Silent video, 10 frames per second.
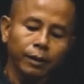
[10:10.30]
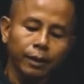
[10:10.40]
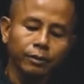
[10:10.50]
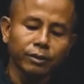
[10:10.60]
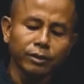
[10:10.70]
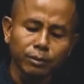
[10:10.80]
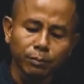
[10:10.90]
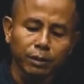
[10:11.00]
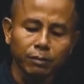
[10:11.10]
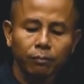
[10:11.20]
a
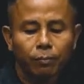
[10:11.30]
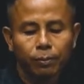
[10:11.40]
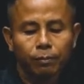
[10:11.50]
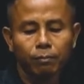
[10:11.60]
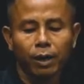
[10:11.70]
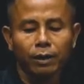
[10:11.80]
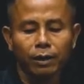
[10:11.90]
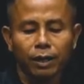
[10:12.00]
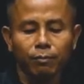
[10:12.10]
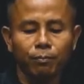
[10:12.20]
gentleman by the
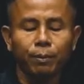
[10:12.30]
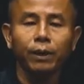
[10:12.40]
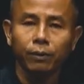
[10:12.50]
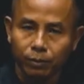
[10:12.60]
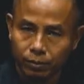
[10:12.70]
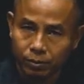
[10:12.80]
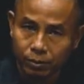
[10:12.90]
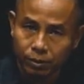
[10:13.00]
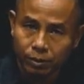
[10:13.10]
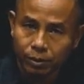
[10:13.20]
name of Peter,
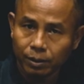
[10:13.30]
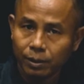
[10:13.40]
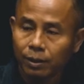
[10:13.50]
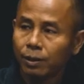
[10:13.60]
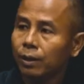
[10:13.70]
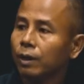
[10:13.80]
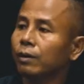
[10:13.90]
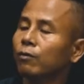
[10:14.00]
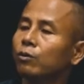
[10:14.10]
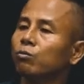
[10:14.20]
he
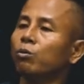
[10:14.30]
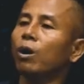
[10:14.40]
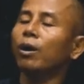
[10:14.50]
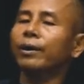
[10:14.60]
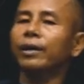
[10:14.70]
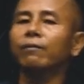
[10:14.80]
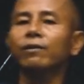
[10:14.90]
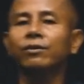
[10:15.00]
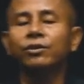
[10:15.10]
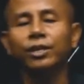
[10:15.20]
was walking
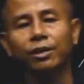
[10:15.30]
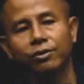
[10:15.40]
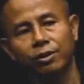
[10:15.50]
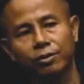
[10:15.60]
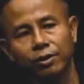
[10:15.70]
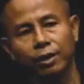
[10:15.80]
with Jesus